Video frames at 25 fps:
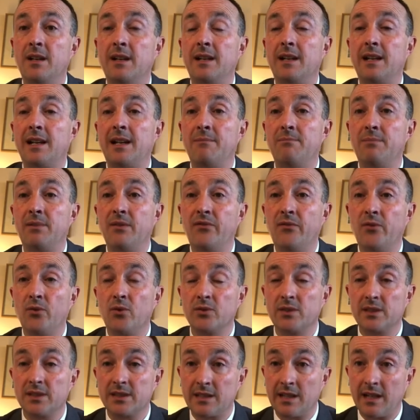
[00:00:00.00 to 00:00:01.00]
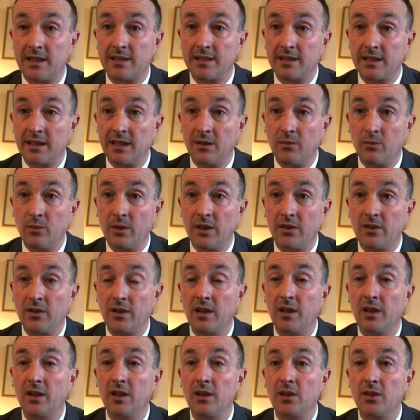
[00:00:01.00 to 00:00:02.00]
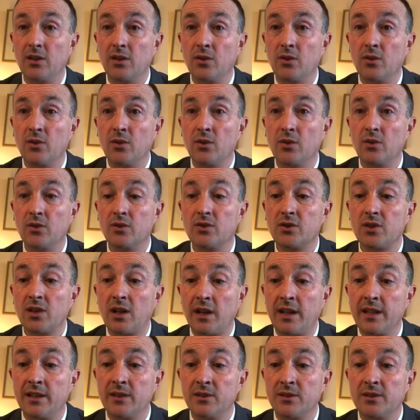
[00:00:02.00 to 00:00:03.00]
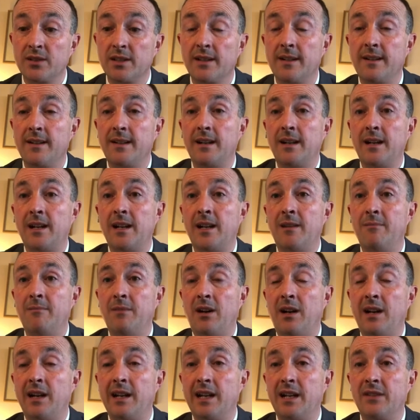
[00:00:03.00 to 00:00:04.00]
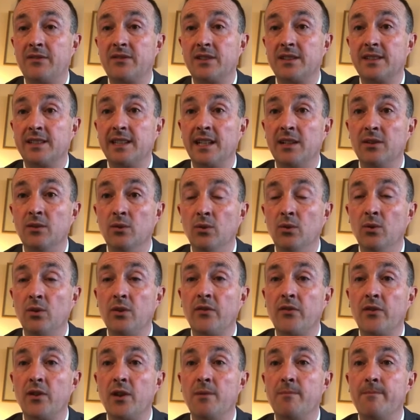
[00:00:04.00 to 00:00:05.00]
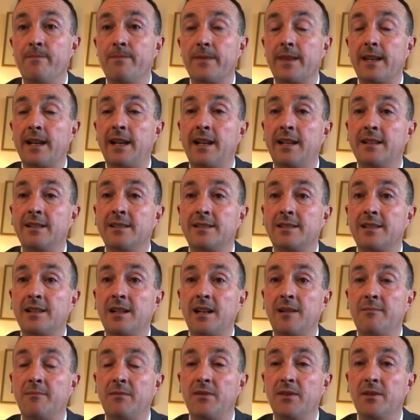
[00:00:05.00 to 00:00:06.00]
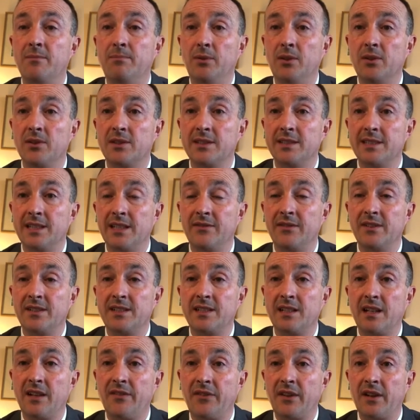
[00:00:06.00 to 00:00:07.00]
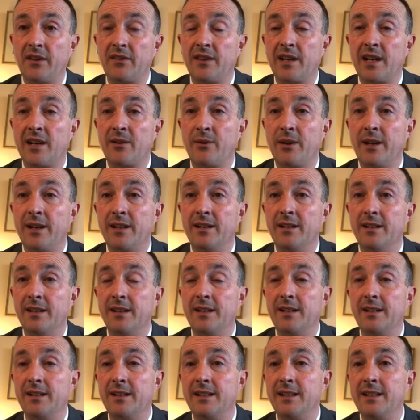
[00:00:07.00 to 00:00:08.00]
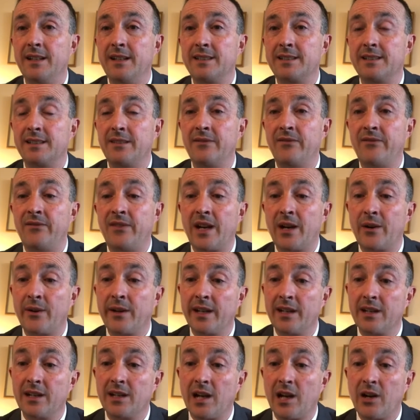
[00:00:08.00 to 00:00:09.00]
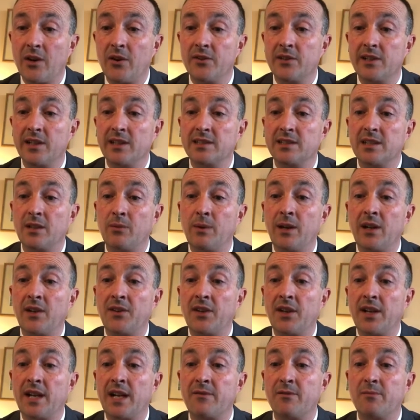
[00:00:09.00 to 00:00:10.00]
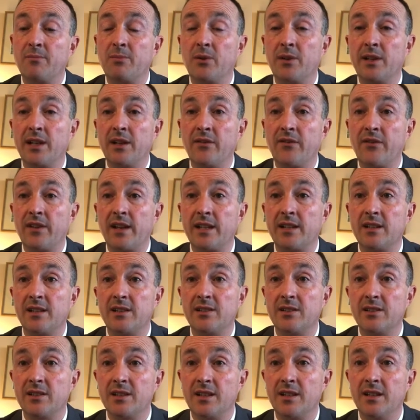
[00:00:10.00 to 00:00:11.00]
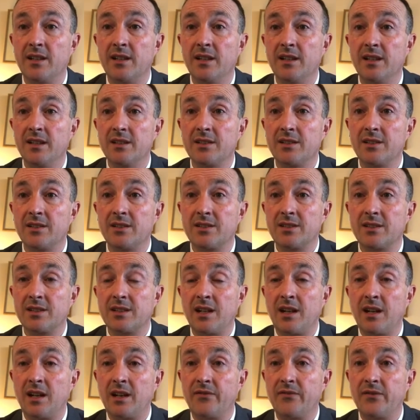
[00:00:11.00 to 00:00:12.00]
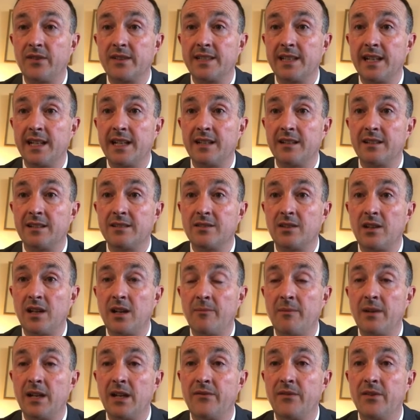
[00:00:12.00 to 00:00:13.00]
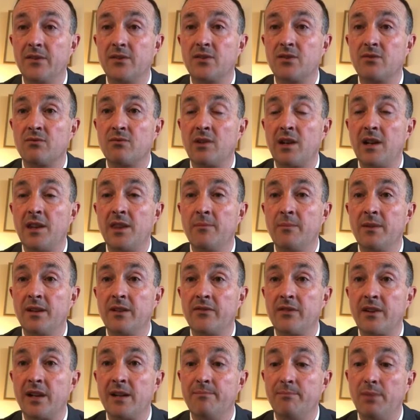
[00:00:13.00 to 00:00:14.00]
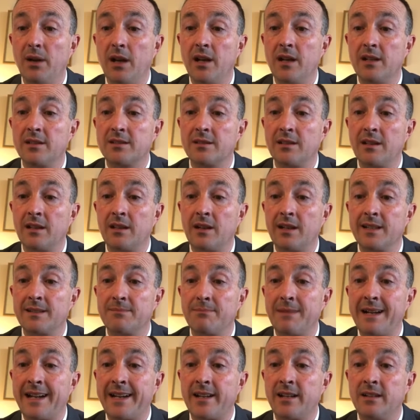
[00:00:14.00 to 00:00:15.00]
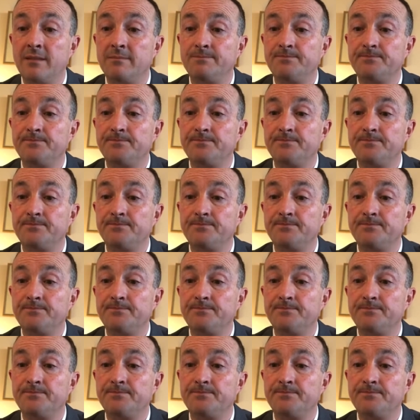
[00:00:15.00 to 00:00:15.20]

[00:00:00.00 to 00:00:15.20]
and before discussing it with your child. I have seen all of them, and the positivity I think they're in is very encouraging. So well done, everybody, and thank you to the staff for taking the time and effort to write them in a very personalised manner.